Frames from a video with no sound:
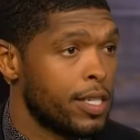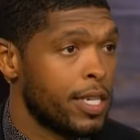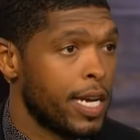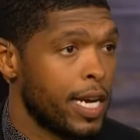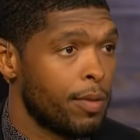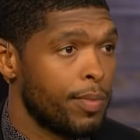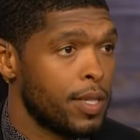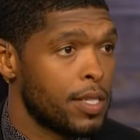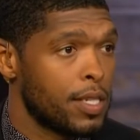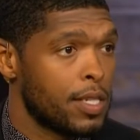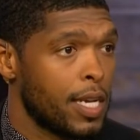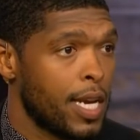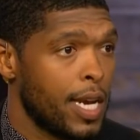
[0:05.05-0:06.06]
to handle
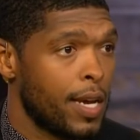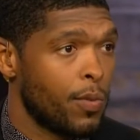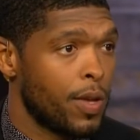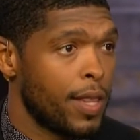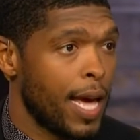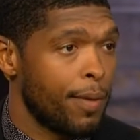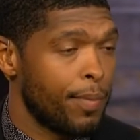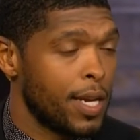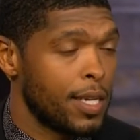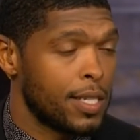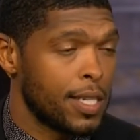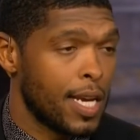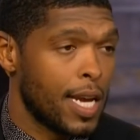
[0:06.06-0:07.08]
business. And with that being
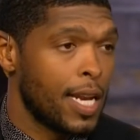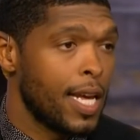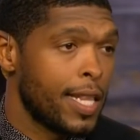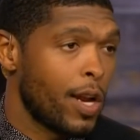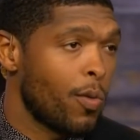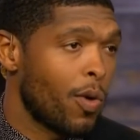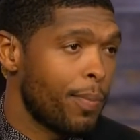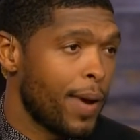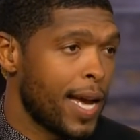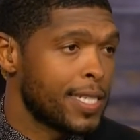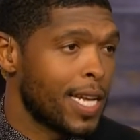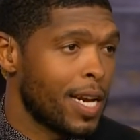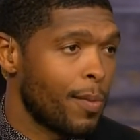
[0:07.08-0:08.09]
said, they don't want to
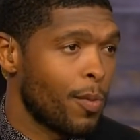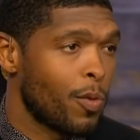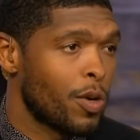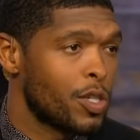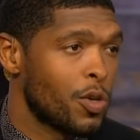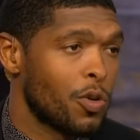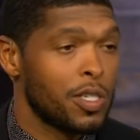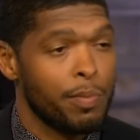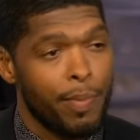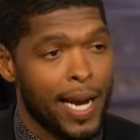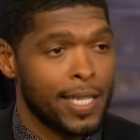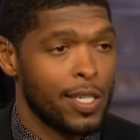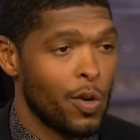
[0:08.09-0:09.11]
pass that number one torch
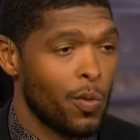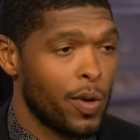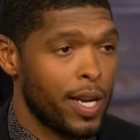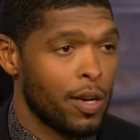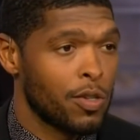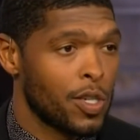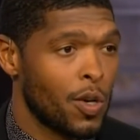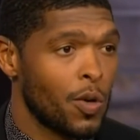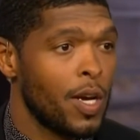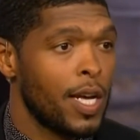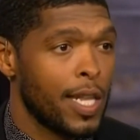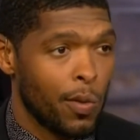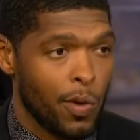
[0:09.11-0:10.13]
back to no one else. So
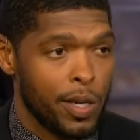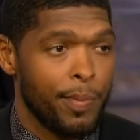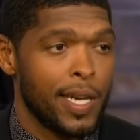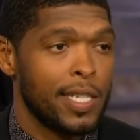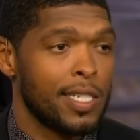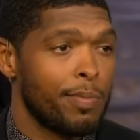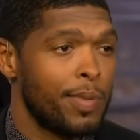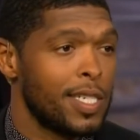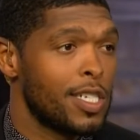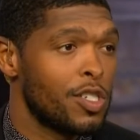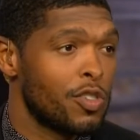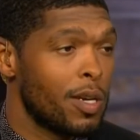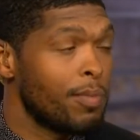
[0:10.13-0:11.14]
they wanted to make this a business
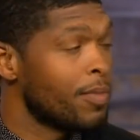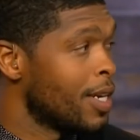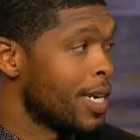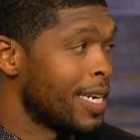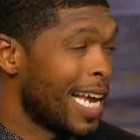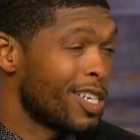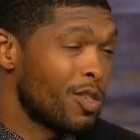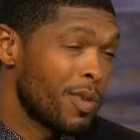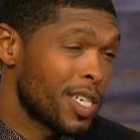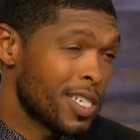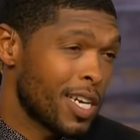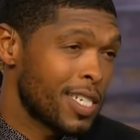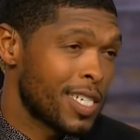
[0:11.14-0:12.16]
trip. Not too much
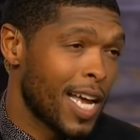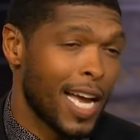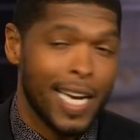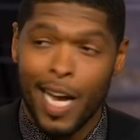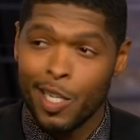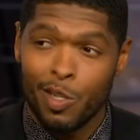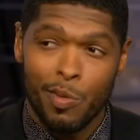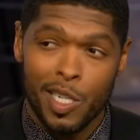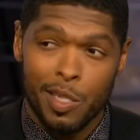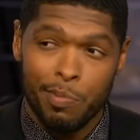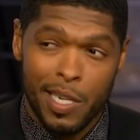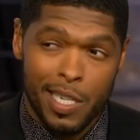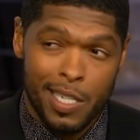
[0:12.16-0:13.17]
sunshine, not too much beach